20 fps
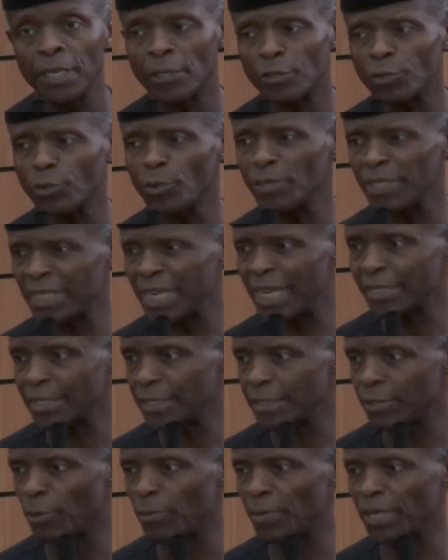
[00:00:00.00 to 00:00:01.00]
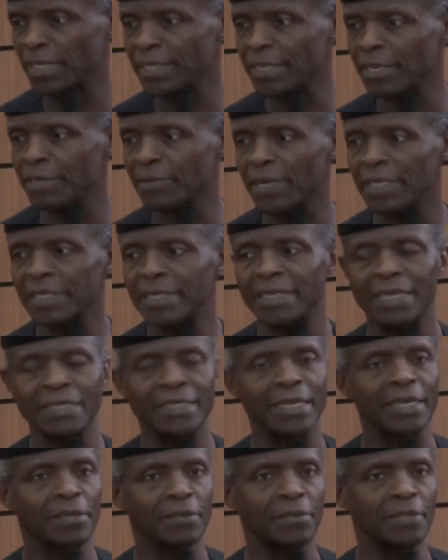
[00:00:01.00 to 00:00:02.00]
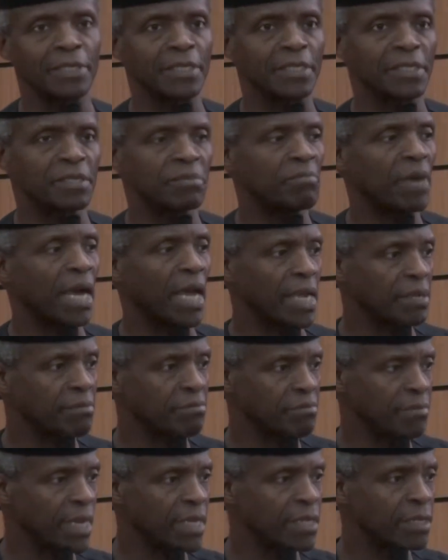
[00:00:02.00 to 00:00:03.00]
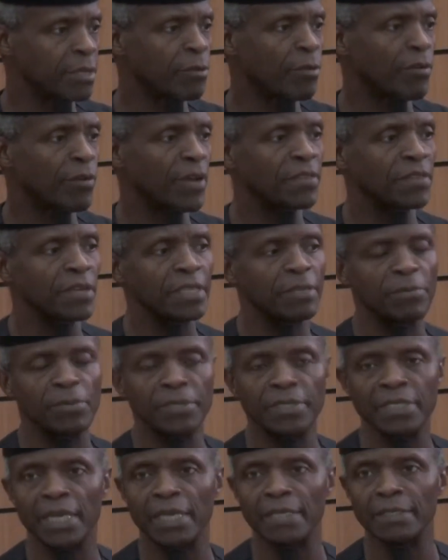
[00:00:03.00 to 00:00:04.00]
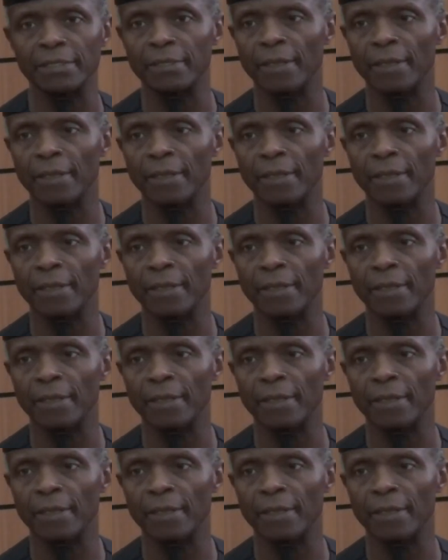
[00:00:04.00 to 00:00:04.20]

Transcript: So net domestic credit has increased by a little over 30%.